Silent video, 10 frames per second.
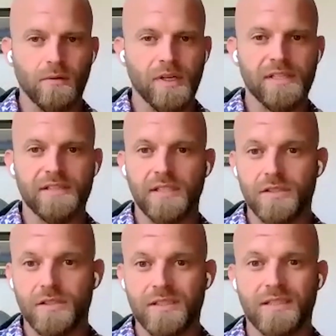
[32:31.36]

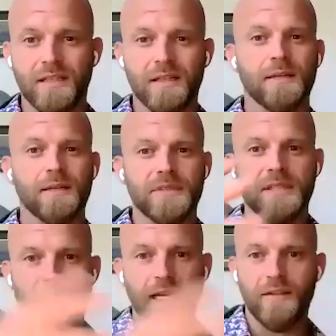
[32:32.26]
organizations can then come
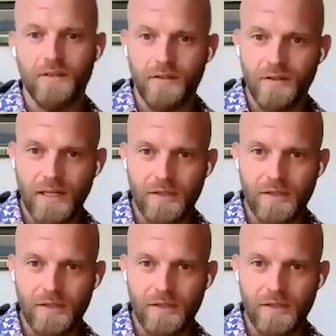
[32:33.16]
together